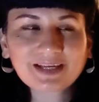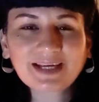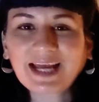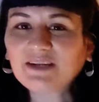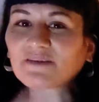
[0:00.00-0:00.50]

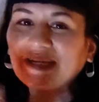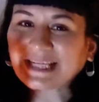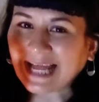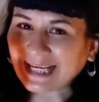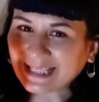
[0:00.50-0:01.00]
kind of
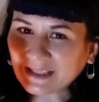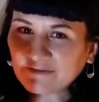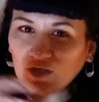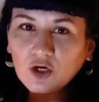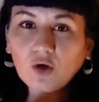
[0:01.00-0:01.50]

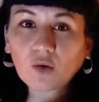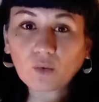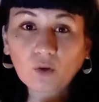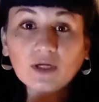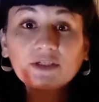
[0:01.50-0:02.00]
negative
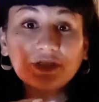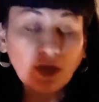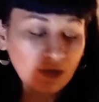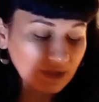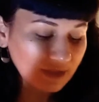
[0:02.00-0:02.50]
or
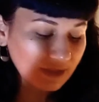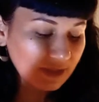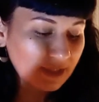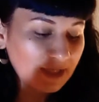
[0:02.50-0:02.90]
dark,